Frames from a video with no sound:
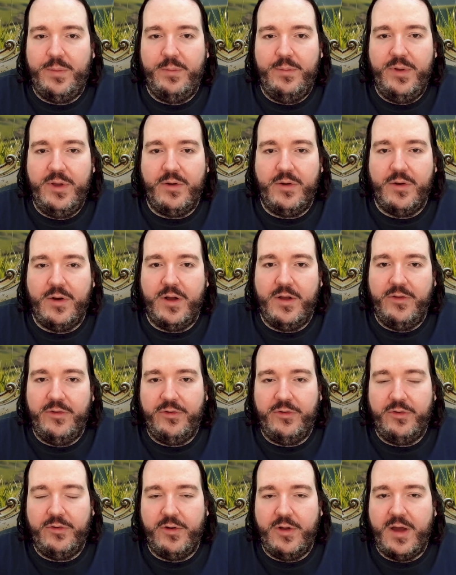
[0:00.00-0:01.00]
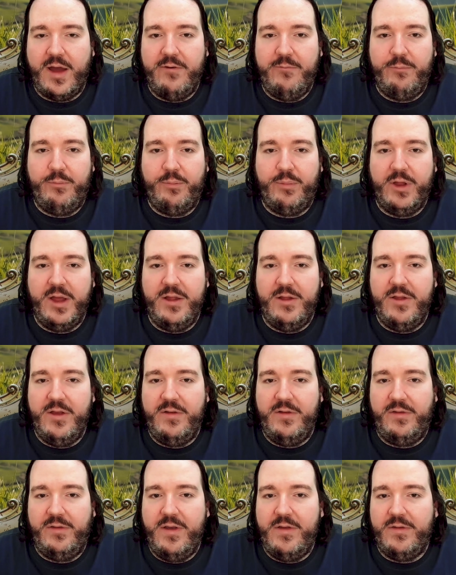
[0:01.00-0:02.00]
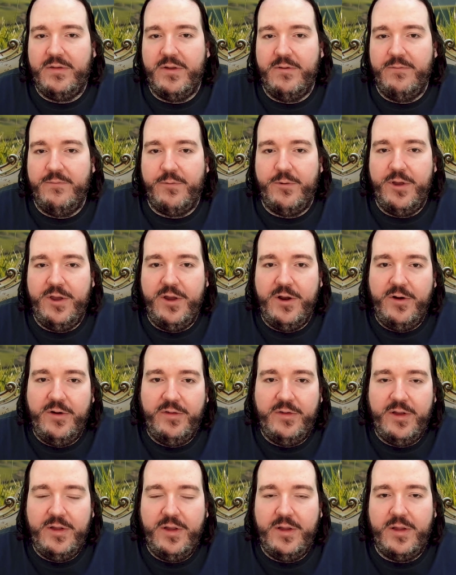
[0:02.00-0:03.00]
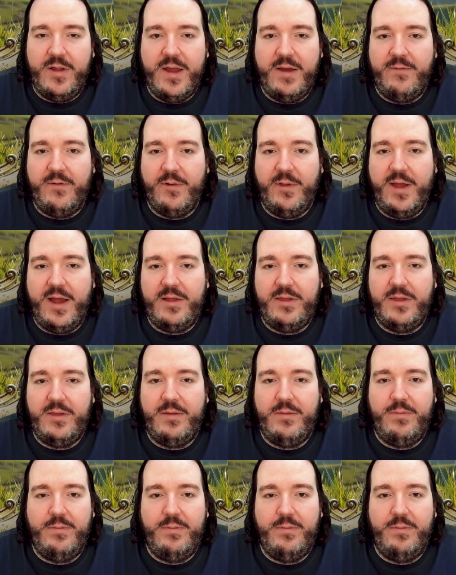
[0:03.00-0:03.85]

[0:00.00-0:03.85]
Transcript: because I've played this system for years and it never let